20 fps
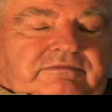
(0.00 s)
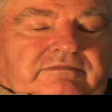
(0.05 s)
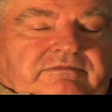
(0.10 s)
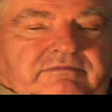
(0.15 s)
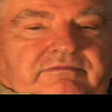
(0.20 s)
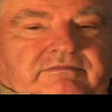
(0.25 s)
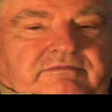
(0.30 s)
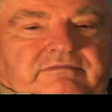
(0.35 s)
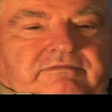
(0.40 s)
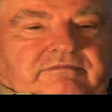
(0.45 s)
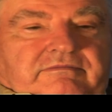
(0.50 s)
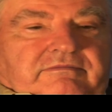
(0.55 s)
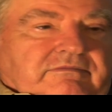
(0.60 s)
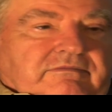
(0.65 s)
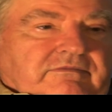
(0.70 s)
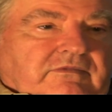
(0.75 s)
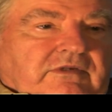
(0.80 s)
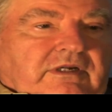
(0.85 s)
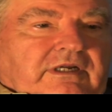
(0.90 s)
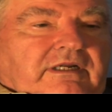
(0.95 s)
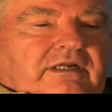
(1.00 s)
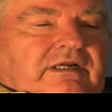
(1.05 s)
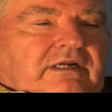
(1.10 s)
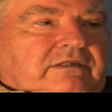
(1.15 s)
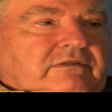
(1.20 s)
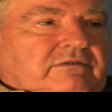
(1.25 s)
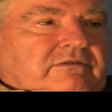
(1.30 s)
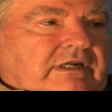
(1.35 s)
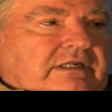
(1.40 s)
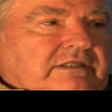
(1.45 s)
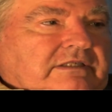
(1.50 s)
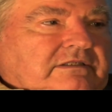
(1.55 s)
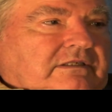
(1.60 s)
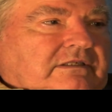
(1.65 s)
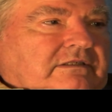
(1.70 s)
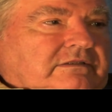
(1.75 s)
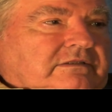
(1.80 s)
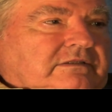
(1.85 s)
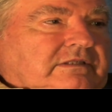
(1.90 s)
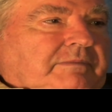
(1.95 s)
to ride our
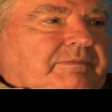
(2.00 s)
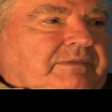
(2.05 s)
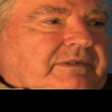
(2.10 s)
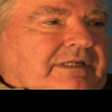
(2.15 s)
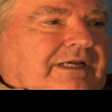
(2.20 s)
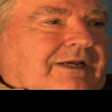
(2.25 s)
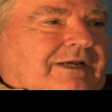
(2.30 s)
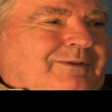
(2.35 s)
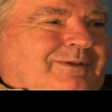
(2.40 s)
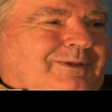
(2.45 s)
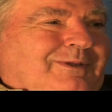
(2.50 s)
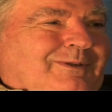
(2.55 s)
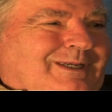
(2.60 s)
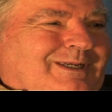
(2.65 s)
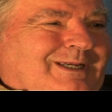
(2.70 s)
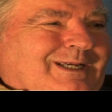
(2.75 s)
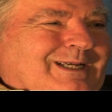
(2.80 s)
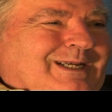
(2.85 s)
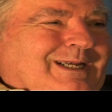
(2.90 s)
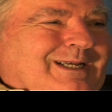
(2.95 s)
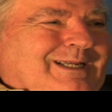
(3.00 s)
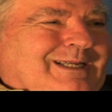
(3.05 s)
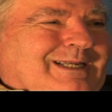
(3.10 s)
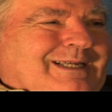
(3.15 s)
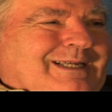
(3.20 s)
tricycles up and down